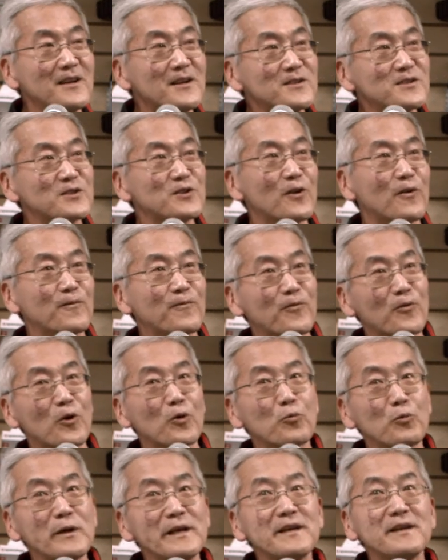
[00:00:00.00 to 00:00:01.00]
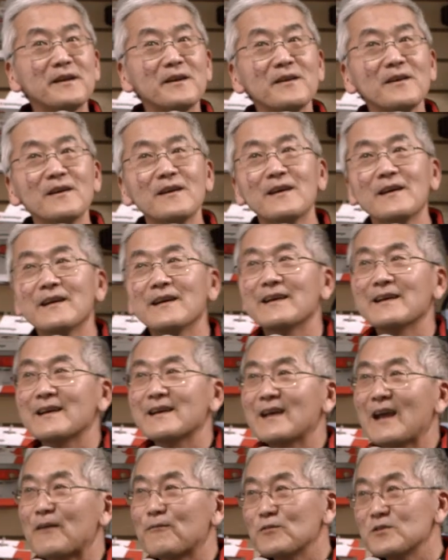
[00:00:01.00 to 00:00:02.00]
So, for a week,
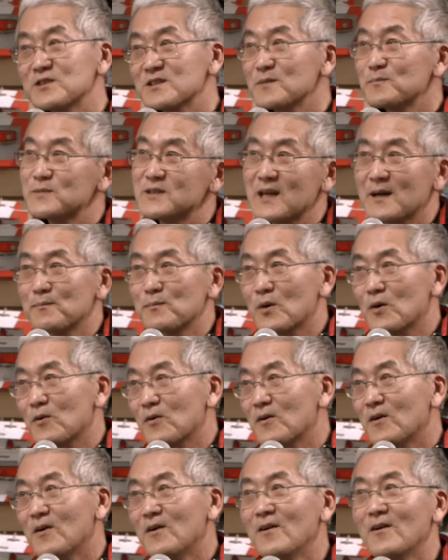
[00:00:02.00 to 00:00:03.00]
every September,